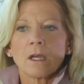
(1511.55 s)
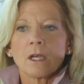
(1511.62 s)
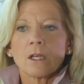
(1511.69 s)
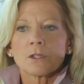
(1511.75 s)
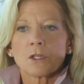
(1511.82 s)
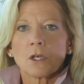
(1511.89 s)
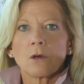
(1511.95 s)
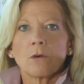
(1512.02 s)

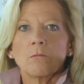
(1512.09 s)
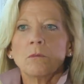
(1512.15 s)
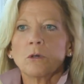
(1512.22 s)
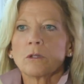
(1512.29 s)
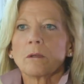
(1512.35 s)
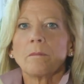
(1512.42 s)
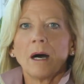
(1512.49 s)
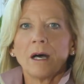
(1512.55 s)
So
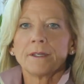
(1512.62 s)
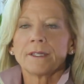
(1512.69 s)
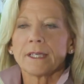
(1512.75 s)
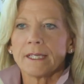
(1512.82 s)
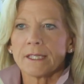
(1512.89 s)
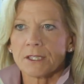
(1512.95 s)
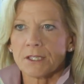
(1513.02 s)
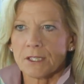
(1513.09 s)
Mula Bandha
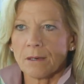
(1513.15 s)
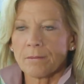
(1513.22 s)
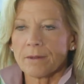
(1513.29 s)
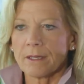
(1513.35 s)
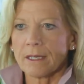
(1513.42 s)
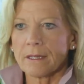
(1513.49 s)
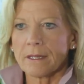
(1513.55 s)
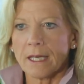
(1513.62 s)
is
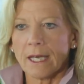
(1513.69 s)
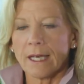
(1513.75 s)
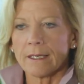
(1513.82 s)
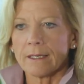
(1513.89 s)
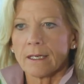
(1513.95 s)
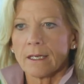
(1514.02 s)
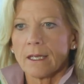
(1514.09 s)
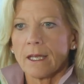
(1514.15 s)
something
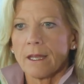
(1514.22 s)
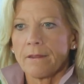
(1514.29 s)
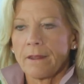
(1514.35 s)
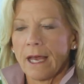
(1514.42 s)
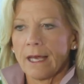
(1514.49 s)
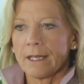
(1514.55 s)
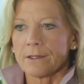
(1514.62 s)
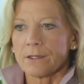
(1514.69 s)

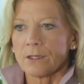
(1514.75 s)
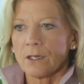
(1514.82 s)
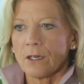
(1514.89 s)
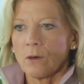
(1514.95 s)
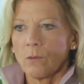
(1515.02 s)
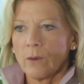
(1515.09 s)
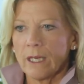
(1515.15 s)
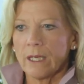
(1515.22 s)
that
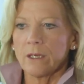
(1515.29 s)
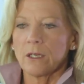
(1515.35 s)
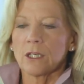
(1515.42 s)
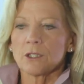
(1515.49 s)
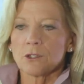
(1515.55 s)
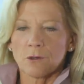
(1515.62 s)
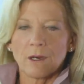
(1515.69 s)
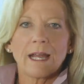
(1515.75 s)
we
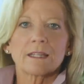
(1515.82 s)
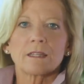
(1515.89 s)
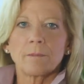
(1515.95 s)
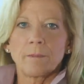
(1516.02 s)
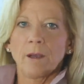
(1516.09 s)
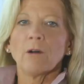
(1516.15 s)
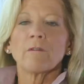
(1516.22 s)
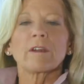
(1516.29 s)
contract the
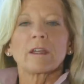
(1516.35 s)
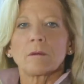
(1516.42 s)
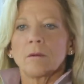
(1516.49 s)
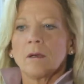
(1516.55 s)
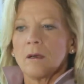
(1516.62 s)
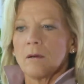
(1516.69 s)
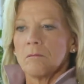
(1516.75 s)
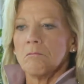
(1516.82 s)
pelvic
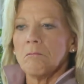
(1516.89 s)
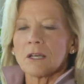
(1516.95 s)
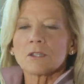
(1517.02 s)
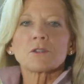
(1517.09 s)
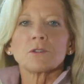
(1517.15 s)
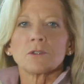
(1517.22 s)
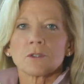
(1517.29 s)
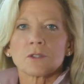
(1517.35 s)

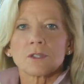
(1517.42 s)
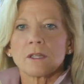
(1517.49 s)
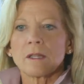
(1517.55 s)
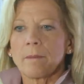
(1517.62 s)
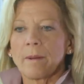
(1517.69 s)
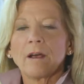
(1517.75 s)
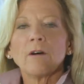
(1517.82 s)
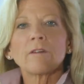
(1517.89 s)
muscles in the
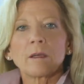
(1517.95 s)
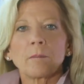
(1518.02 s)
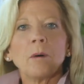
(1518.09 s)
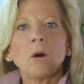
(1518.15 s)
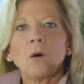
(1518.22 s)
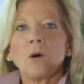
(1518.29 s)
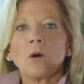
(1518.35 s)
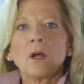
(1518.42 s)
pelvic
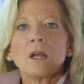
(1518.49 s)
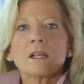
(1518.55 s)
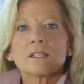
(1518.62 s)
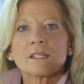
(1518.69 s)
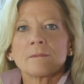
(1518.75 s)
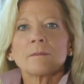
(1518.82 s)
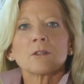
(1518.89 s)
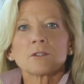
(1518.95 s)
bowl,
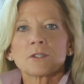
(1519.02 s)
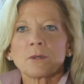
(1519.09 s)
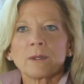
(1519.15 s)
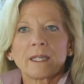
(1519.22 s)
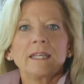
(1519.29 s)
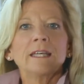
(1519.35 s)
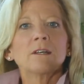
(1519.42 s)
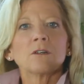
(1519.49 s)
similar to a
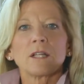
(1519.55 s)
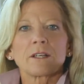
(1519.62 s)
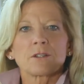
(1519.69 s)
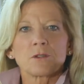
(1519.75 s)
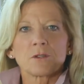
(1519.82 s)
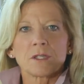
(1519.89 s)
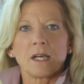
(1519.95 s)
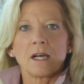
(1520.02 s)
Kegel
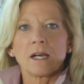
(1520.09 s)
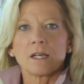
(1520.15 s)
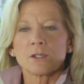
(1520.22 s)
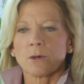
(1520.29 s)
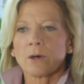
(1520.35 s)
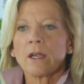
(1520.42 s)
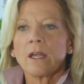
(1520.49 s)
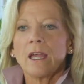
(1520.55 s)
exercise,
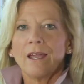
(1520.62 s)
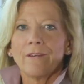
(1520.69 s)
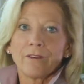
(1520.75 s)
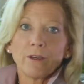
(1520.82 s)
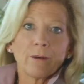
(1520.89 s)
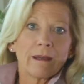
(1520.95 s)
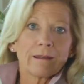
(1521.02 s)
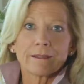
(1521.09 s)
or if
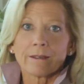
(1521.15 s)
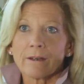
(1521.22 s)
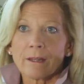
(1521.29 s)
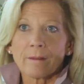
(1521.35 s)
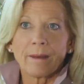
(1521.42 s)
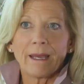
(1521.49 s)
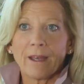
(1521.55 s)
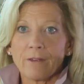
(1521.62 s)
you had to go
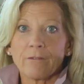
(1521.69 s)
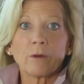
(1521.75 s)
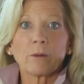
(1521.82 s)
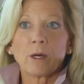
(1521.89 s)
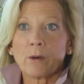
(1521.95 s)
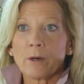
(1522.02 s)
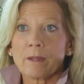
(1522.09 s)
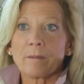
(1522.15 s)
to if you were
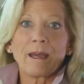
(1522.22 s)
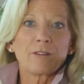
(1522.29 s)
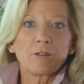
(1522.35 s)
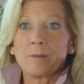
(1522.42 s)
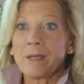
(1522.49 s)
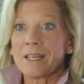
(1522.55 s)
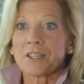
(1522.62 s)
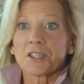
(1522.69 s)
going to the bathroom,
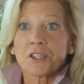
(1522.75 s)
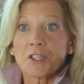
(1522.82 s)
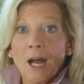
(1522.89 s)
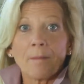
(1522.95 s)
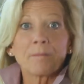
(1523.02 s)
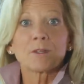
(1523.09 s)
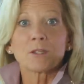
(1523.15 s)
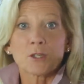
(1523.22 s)
you had to
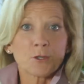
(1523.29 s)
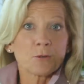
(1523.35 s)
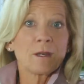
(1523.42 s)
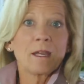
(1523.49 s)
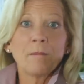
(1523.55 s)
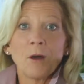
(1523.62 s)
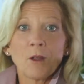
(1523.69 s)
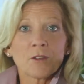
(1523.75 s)
stop the
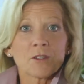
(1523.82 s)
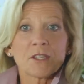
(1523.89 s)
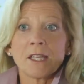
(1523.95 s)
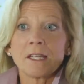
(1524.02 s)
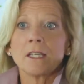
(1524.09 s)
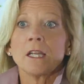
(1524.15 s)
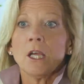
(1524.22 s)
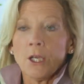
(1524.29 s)
stream all of a
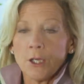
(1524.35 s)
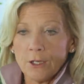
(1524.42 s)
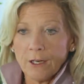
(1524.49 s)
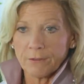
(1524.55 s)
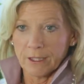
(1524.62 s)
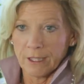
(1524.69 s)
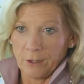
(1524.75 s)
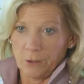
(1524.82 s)
sudden, you'd
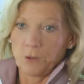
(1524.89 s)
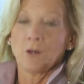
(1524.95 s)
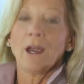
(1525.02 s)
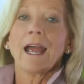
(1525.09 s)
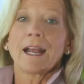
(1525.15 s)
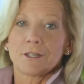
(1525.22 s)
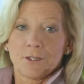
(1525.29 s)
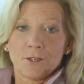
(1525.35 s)
have to
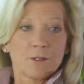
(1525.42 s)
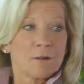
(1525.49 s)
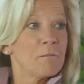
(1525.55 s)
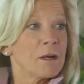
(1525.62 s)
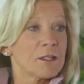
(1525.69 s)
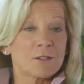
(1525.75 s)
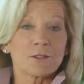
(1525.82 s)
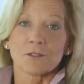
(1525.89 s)
contract certain
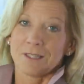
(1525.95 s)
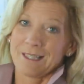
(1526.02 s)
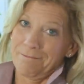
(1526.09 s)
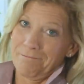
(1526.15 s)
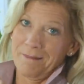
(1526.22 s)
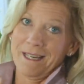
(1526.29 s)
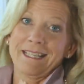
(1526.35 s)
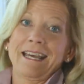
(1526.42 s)
muscles to
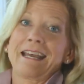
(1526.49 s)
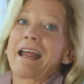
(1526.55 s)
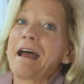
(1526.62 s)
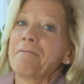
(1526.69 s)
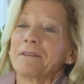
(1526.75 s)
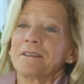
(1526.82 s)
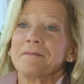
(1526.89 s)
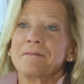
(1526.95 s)
make that happen.